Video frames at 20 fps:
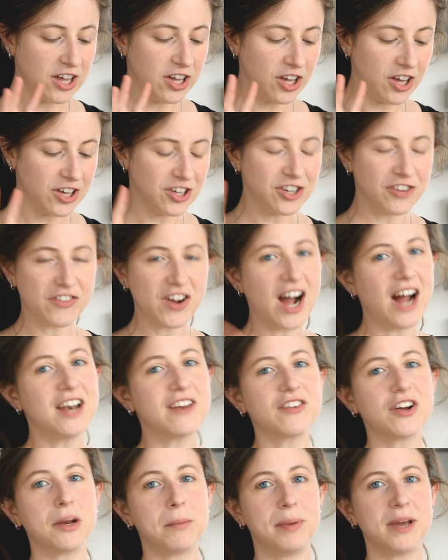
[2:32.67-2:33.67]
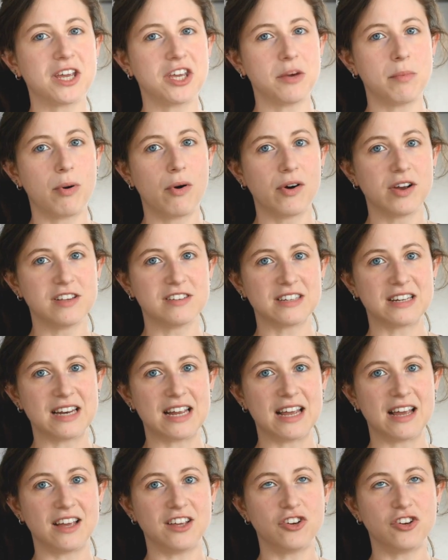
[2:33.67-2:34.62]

you've kind of got to pick your poison here.